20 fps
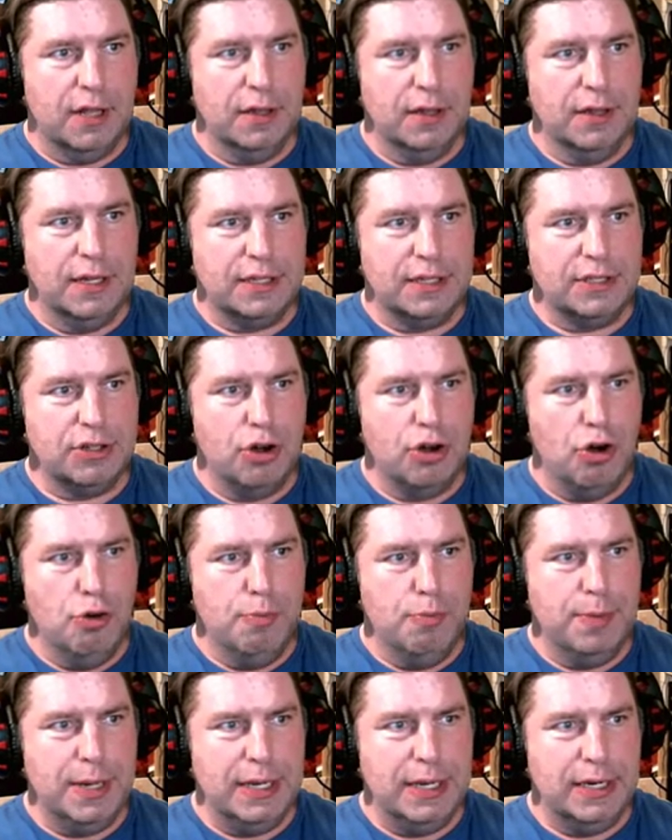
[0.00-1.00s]
Let's
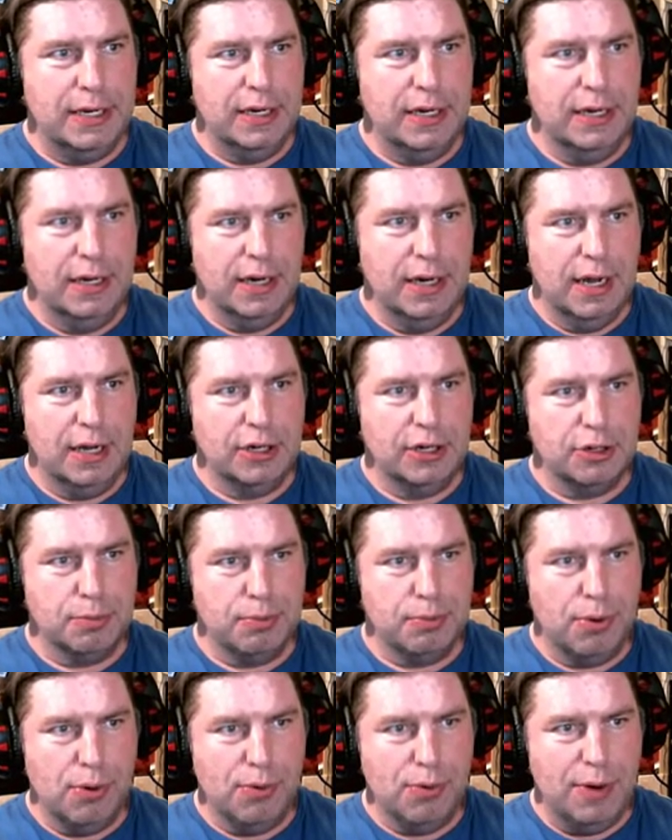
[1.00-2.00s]
open under
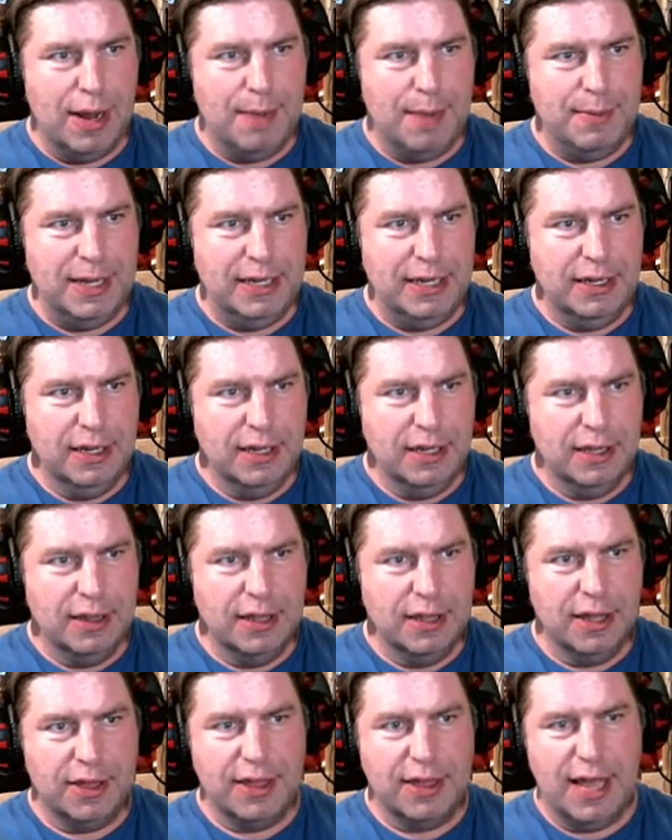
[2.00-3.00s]
programming,
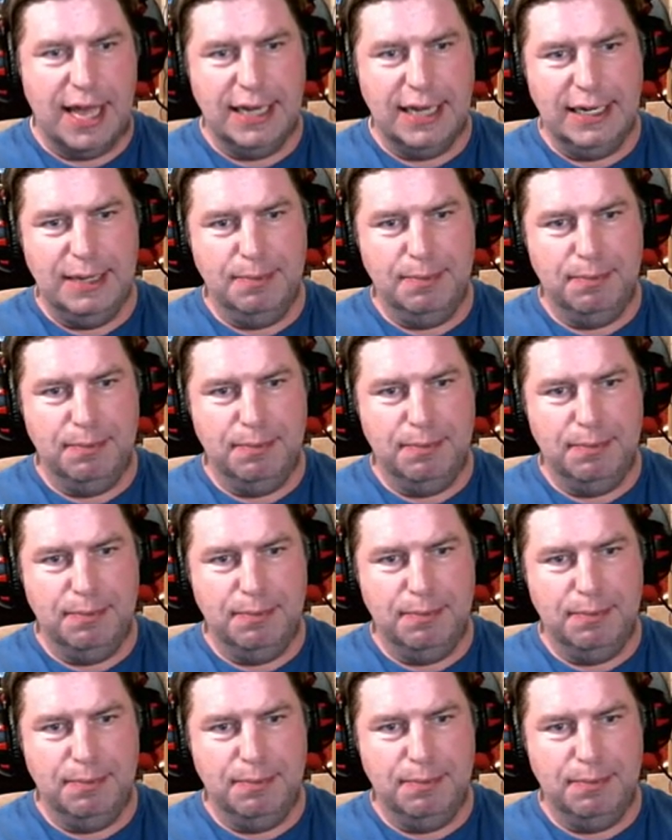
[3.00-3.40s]
the Thonny